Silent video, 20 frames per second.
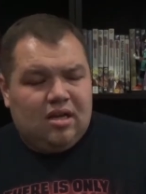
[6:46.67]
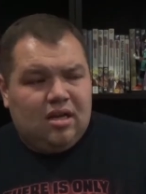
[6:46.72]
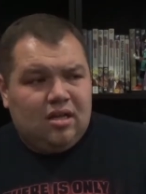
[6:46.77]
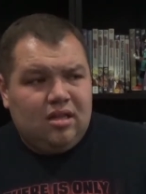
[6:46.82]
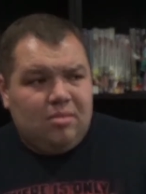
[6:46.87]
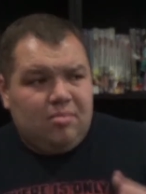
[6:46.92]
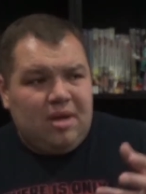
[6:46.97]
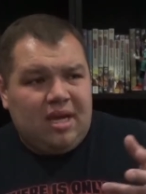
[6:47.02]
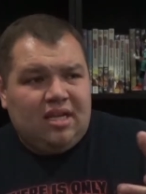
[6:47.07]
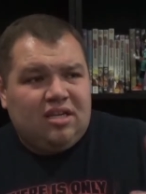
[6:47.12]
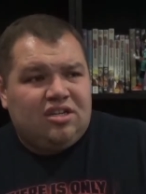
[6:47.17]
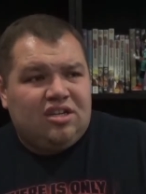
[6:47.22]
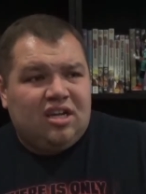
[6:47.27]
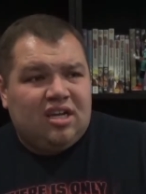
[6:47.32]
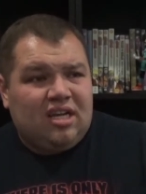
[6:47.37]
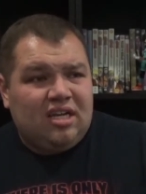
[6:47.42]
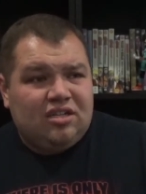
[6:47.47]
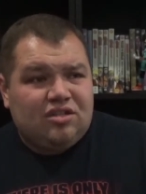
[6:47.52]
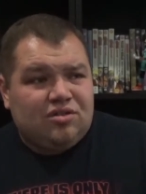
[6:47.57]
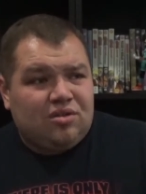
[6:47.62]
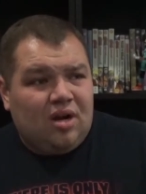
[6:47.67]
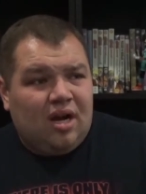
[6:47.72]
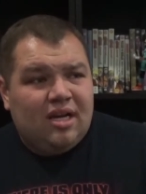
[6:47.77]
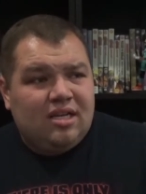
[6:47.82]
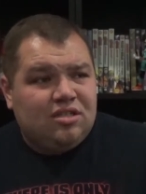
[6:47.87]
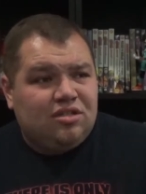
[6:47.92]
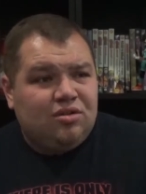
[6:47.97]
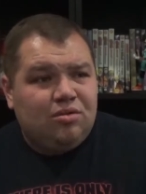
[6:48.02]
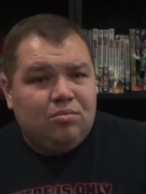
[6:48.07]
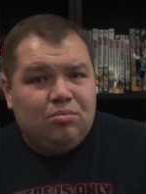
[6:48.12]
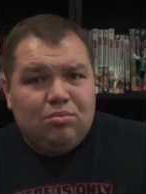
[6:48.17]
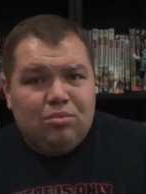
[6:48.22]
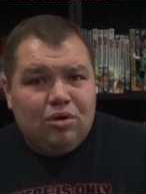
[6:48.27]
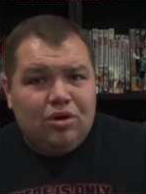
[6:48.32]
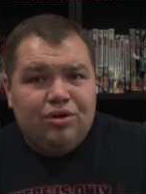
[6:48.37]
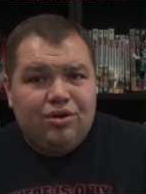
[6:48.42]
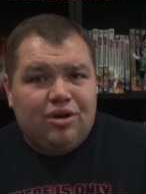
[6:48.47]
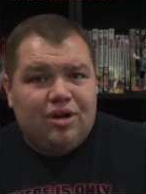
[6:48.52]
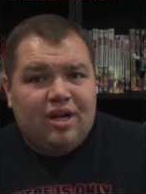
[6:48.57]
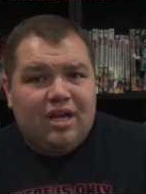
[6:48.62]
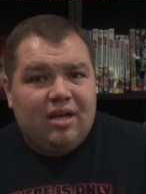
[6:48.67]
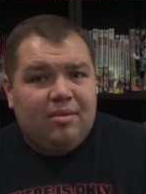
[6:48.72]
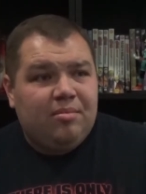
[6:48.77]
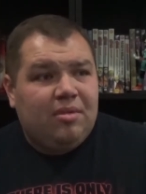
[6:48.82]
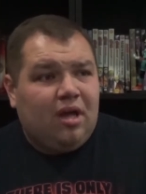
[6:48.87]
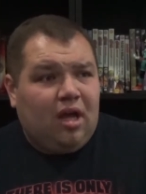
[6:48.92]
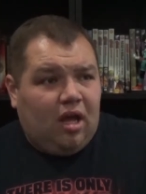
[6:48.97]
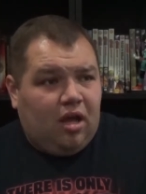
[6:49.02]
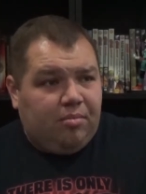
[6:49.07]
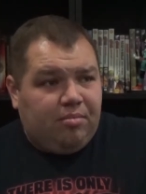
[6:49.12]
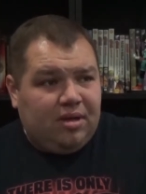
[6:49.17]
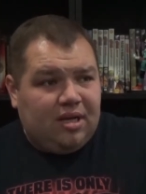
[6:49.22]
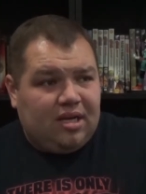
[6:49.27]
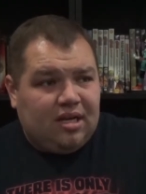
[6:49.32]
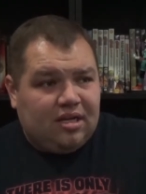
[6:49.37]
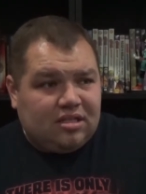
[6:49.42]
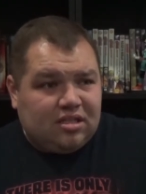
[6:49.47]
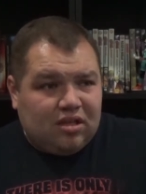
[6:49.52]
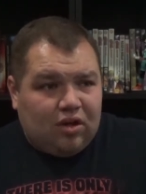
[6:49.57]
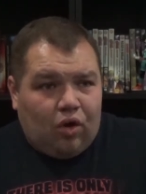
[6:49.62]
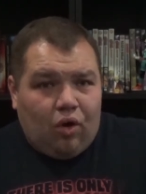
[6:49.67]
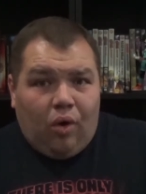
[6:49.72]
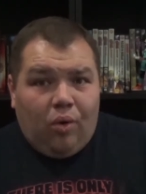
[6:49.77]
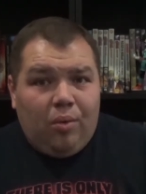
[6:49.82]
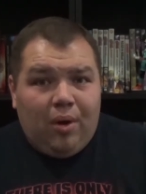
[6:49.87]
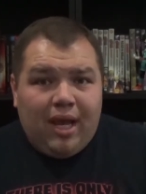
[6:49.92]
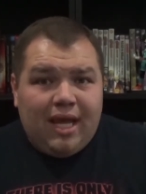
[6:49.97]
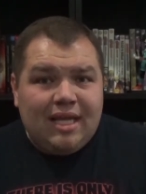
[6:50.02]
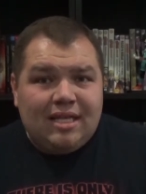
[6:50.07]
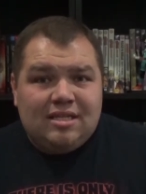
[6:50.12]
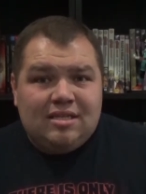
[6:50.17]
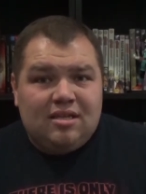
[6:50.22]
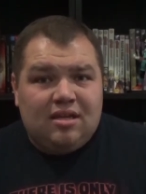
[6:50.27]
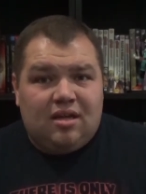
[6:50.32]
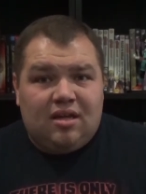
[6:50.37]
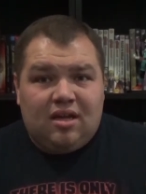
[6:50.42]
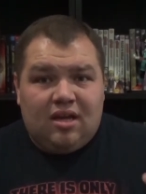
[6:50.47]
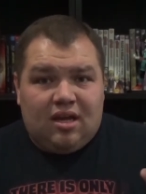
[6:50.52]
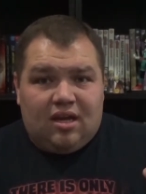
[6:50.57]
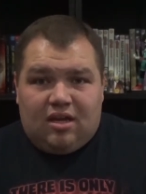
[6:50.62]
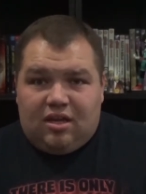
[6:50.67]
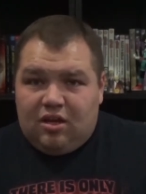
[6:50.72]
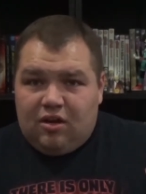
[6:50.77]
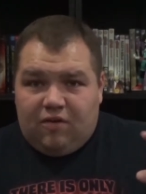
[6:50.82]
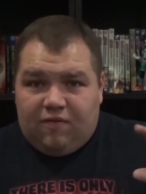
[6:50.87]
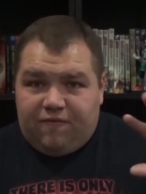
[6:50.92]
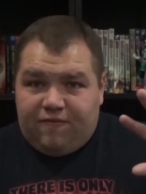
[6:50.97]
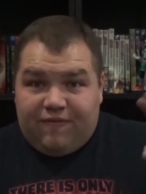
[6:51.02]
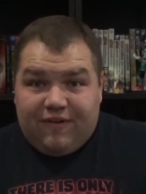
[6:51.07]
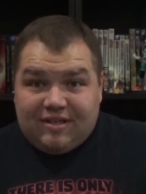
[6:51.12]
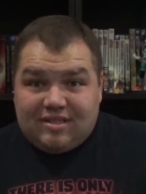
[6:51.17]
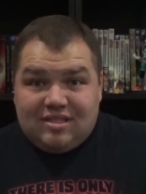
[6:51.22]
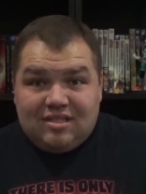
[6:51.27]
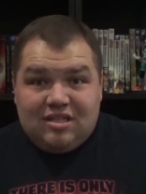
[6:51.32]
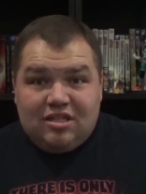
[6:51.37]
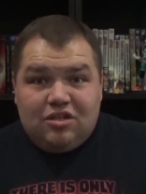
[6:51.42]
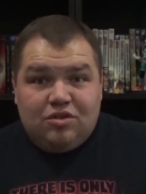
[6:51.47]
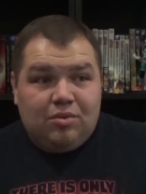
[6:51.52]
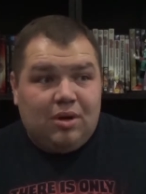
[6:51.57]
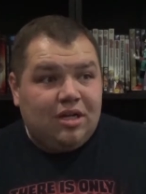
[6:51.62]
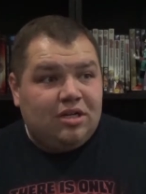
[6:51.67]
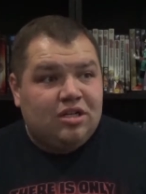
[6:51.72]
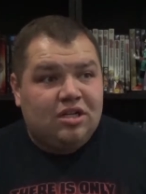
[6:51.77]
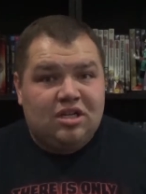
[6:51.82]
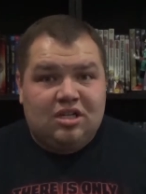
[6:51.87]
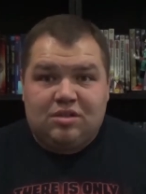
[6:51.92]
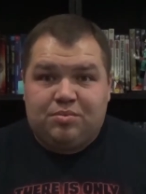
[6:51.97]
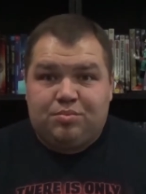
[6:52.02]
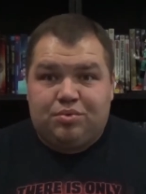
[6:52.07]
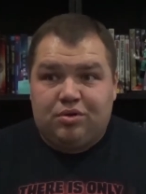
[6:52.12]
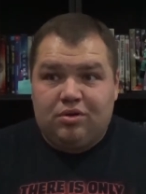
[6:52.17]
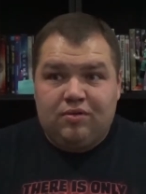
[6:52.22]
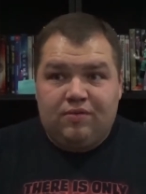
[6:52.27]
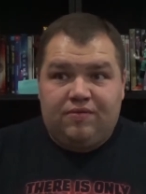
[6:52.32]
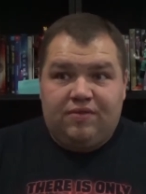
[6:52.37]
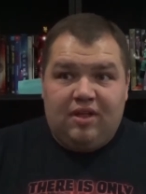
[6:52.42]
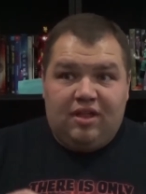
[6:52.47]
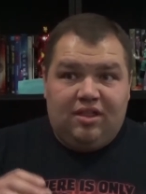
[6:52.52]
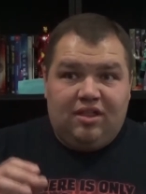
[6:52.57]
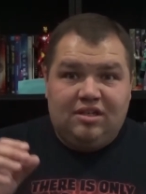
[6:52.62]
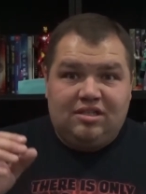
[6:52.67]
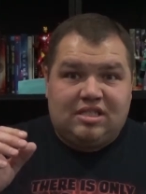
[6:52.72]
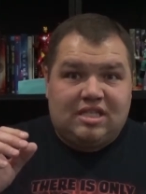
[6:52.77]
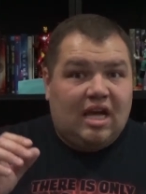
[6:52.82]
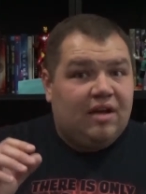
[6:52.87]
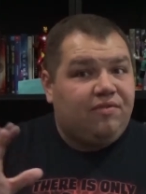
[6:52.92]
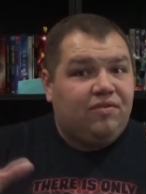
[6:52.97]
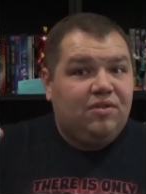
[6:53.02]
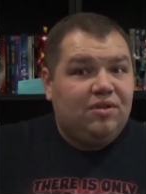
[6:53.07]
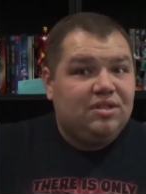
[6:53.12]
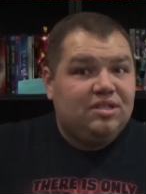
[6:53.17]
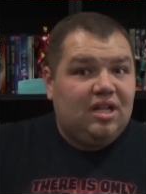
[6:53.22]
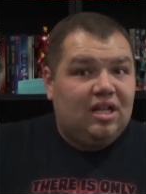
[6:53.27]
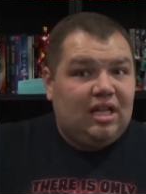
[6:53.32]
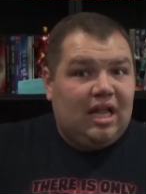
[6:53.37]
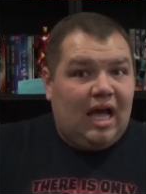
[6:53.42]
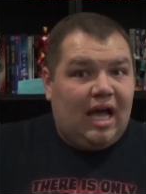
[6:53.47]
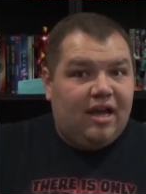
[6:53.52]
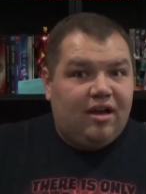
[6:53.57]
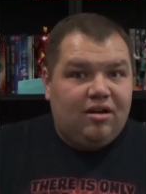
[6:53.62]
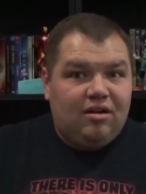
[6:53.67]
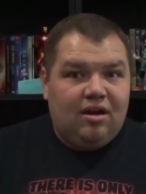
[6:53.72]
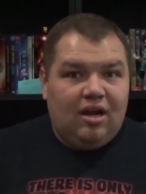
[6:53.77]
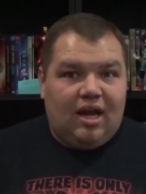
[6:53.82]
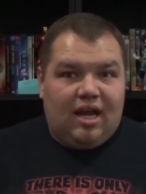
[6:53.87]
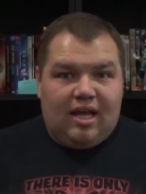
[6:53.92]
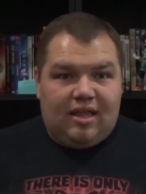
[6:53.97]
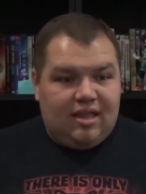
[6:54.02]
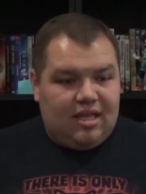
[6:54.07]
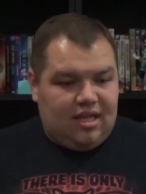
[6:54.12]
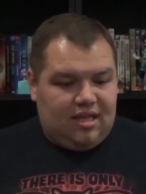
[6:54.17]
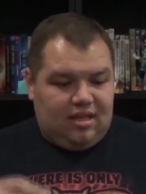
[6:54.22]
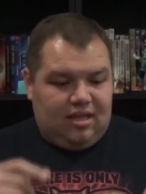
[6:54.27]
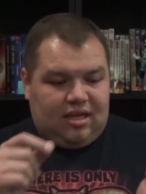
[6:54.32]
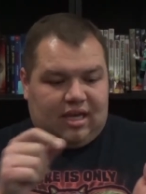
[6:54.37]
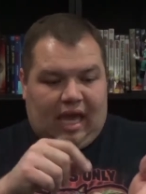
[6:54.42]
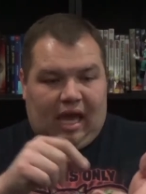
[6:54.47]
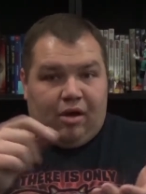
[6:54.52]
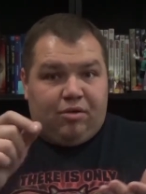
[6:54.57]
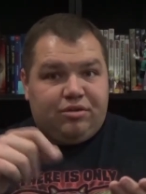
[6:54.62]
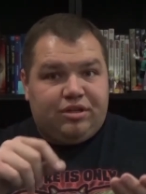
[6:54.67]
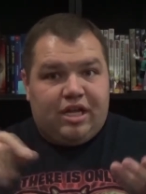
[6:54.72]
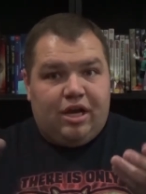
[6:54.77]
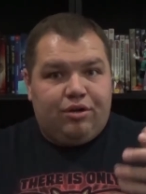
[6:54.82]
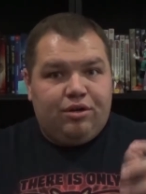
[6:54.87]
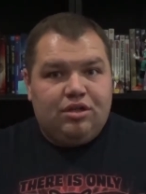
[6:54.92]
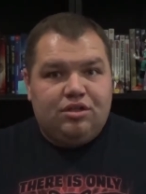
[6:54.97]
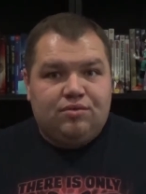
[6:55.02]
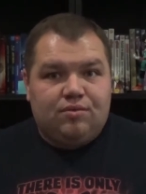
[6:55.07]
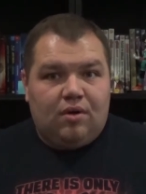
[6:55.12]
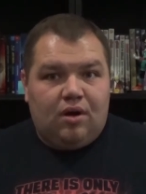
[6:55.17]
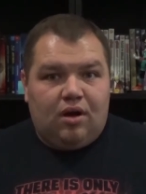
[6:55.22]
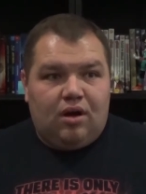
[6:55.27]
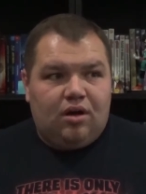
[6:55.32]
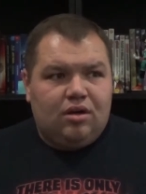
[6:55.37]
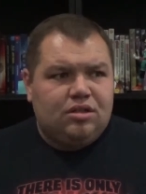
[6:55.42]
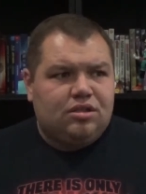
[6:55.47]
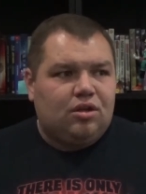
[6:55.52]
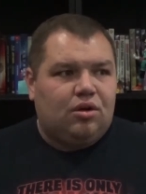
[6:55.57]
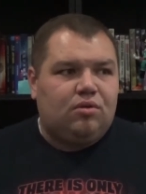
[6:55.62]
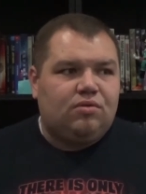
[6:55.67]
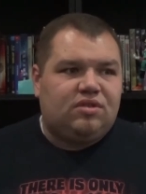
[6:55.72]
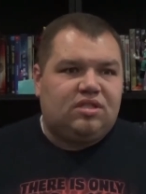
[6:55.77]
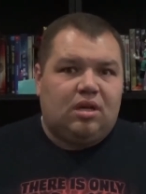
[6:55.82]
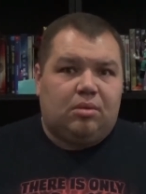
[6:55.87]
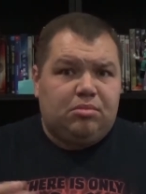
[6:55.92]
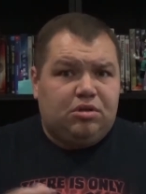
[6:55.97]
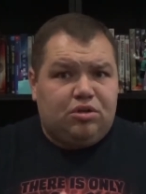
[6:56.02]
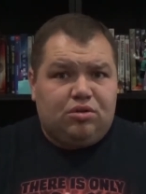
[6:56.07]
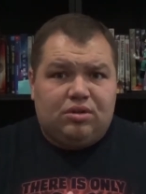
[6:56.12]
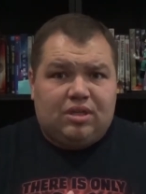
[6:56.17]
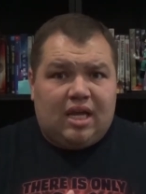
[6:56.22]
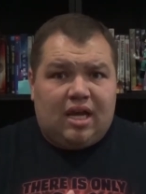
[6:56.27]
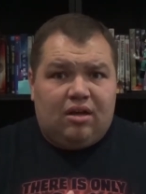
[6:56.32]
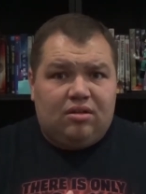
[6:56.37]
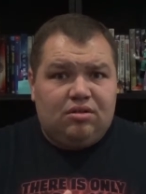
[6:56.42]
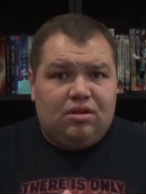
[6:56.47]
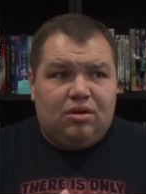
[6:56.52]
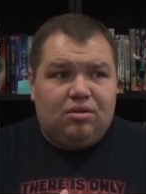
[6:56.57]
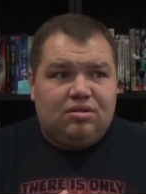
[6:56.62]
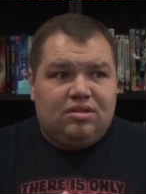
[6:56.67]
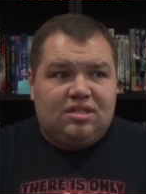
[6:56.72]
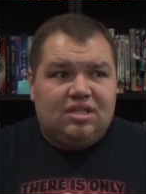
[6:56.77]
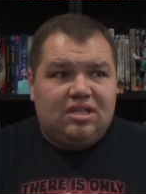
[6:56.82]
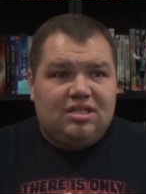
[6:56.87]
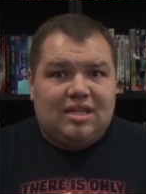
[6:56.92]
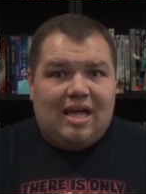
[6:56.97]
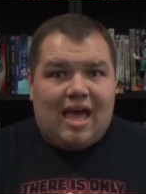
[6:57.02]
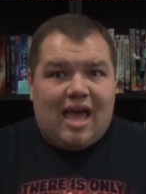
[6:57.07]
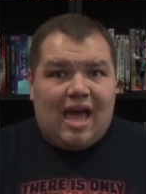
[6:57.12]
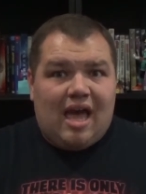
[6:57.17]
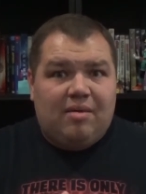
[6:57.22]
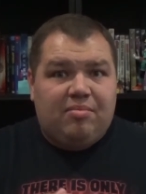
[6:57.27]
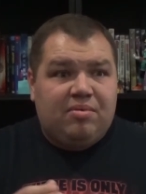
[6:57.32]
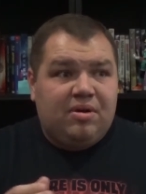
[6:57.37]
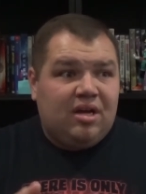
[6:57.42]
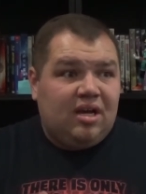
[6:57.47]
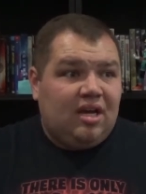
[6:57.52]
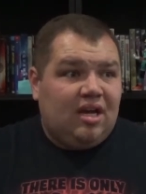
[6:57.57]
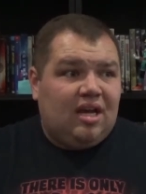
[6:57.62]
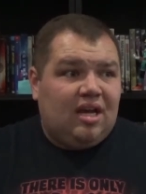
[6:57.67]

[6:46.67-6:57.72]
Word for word: The main chick is trying to murder him because the whole way to, you know, fix the situation is prove that the devil is a liar and that the countdown is wrong. So someone who downloads this app